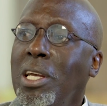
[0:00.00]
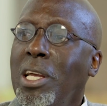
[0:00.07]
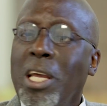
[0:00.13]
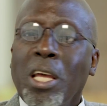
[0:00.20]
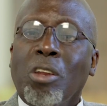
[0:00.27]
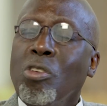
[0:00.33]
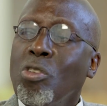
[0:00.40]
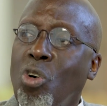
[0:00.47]

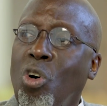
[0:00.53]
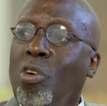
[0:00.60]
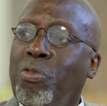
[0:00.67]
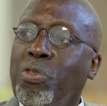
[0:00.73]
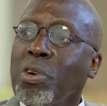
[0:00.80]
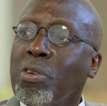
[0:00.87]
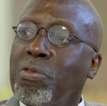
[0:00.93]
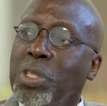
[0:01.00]
in
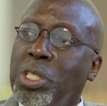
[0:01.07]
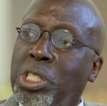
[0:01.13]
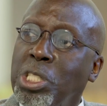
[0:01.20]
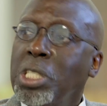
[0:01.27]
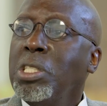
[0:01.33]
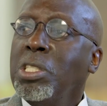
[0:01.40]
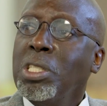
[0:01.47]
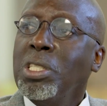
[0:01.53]
Norfolk,
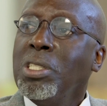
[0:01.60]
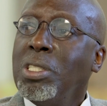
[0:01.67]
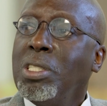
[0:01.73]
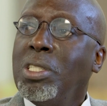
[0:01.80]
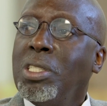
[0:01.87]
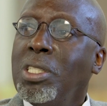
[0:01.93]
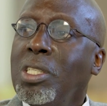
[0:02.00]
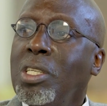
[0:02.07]
Virginia,
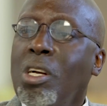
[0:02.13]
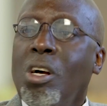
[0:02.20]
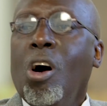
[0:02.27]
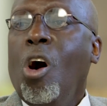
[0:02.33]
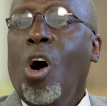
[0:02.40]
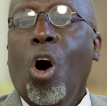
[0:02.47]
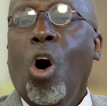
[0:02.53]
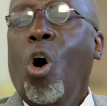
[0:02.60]

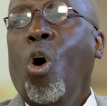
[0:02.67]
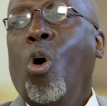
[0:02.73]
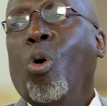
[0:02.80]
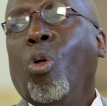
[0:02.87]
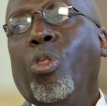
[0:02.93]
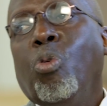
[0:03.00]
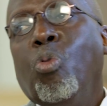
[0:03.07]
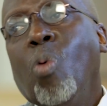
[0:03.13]
all
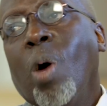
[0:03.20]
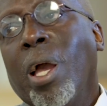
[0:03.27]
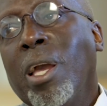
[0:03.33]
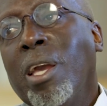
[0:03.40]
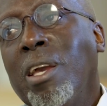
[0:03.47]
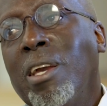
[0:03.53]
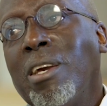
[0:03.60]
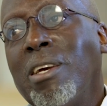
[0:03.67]
the
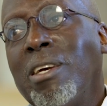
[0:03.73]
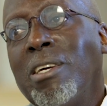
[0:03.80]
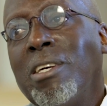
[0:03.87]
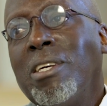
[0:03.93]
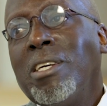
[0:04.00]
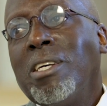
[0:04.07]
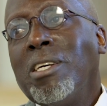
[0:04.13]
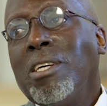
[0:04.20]
way
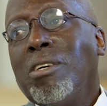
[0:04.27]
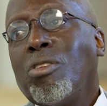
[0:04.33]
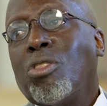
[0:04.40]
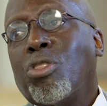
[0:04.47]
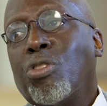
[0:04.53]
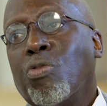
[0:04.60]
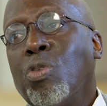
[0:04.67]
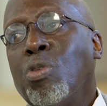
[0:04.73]

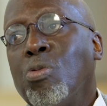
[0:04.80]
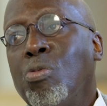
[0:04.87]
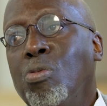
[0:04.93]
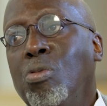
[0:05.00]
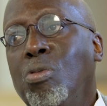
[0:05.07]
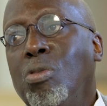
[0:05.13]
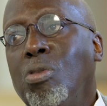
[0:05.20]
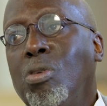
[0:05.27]
through
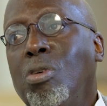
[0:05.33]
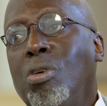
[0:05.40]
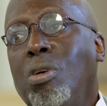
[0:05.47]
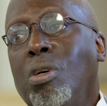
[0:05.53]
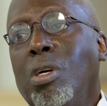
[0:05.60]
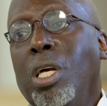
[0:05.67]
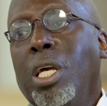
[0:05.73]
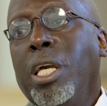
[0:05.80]

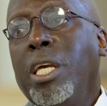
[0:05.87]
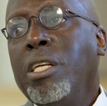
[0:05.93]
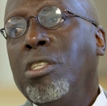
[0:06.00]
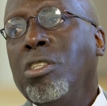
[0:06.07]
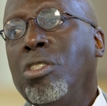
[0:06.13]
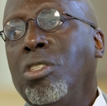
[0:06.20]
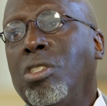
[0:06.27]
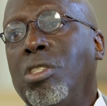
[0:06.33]

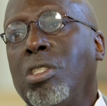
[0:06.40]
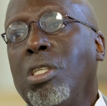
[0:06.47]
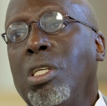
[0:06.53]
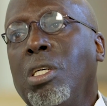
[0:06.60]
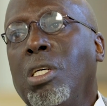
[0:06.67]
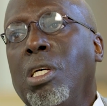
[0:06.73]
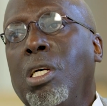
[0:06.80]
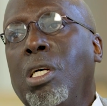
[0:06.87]
his
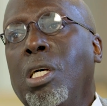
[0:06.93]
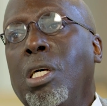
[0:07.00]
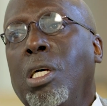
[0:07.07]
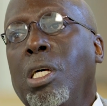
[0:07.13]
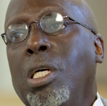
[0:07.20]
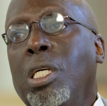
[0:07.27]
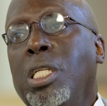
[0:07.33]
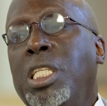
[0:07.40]

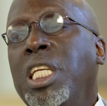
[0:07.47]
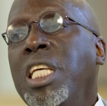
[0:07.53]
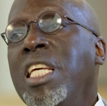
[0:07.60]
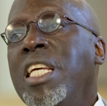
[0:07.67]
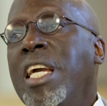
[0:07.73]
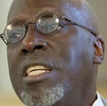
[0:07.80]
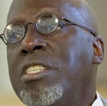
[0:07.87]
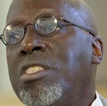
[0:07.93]

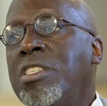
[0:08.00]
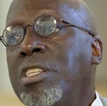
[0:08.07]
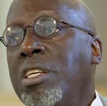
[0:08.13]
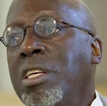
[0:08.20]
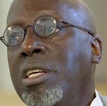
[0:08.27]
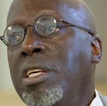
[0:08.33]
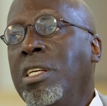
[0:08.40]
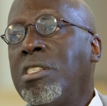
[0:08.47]

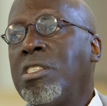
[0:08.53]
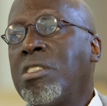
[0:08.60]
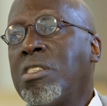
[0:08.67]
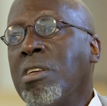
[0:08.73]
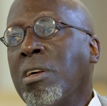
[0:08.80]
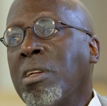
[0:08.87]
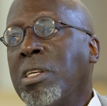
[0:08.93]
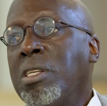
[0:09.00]
PhD
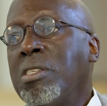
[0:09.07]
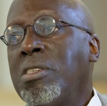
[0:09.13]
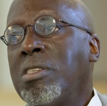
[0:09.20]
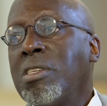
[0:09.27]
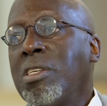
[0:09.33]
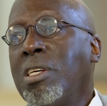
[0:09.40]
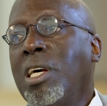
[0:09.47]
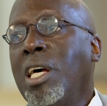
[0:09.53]

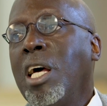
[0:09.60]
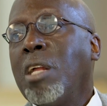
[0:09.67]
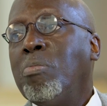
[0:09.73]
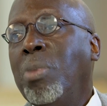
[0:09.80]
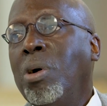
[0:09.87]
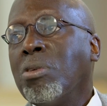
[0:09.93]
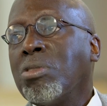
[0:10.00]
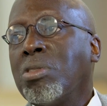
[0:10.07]
studies at
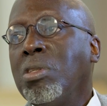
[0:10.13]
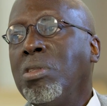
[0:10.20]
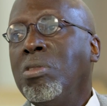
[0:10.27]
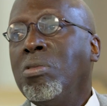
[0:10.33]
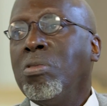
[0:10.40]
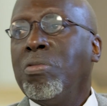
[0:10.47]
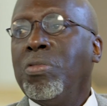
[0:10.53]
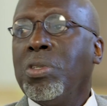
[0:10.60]
Boston
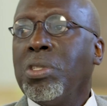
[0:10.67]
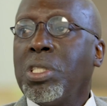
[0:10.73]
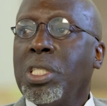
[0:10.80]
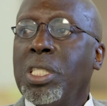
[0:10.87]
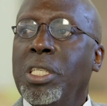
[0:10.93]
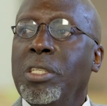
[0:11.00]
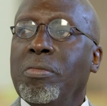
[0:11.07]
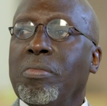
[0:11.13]

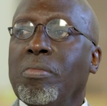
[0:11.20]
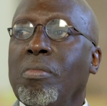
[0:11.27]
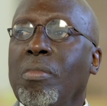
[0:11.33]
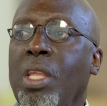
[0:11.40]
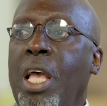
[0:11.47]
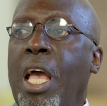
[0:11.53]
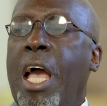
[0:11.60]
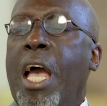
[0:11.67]
University.
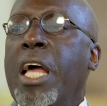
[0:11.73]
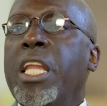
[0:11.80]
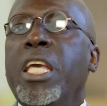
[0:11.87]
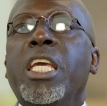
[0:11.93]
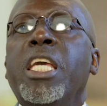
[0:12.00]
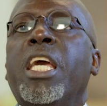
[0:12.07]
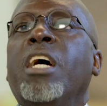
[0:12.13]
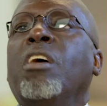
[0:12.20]
And
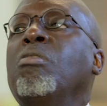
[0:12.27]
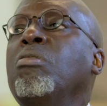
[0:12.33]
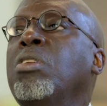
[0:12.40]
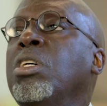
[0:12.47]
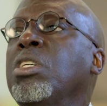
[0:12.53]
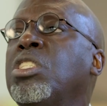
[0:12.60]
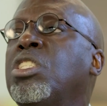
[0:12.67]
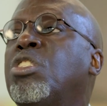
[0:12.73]
he held
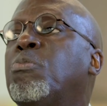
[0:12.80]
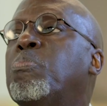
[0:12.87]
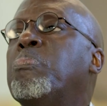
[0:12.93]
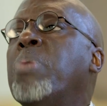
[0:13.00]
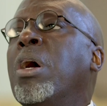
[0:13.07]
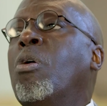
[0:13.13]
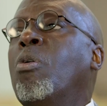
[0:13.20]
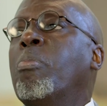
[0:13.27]
us
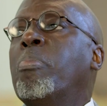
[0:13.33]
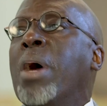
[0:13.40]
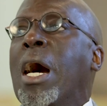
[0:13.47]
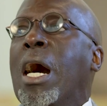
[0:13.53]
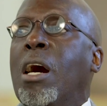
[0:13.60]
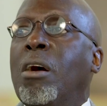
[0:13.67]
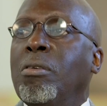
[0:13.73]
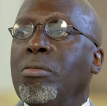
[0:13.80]

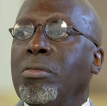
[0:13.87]
spellbound.